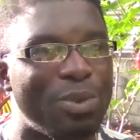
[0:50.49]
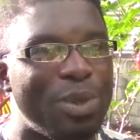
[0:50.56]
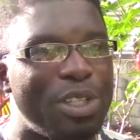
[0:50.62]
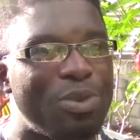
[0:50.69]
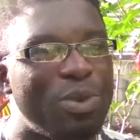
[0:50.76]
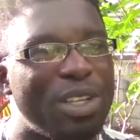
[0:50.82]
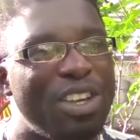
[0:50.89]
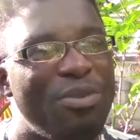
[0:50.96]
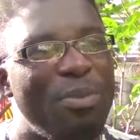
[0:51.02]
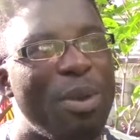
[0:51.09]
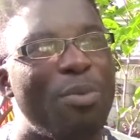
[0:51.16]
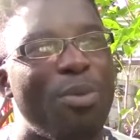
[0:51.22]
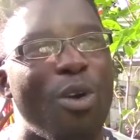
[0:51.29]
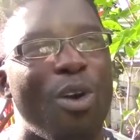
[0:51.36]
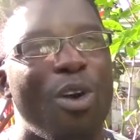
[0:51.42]
which will give me
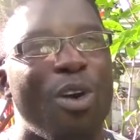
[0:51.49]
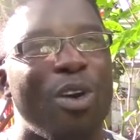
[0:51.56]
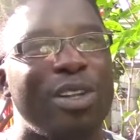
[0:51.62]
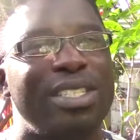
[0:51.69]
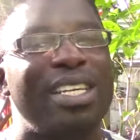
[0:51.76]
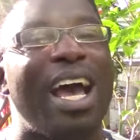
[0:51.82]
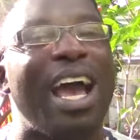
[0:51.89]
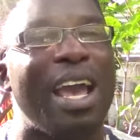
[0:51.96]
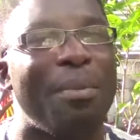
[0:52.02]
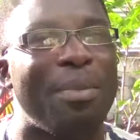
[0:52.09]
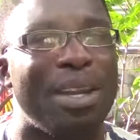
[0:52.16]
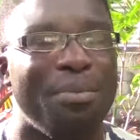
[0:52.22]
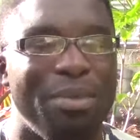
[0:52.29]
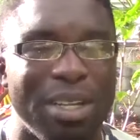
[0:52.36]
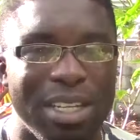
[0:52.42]
more time
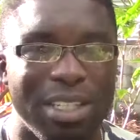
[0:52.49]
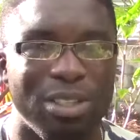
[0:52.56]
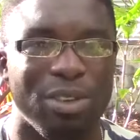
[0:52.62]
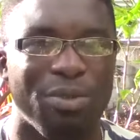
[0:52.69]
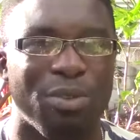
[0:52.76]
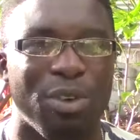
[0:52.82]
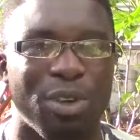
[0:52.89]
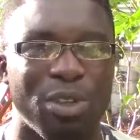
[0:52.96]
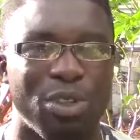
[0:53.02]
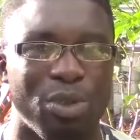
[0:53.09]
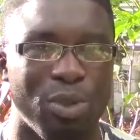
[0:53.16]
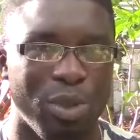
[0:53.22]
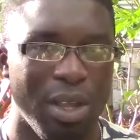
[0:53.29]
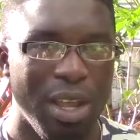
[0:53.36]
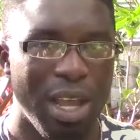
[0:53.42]
and ability, of course, to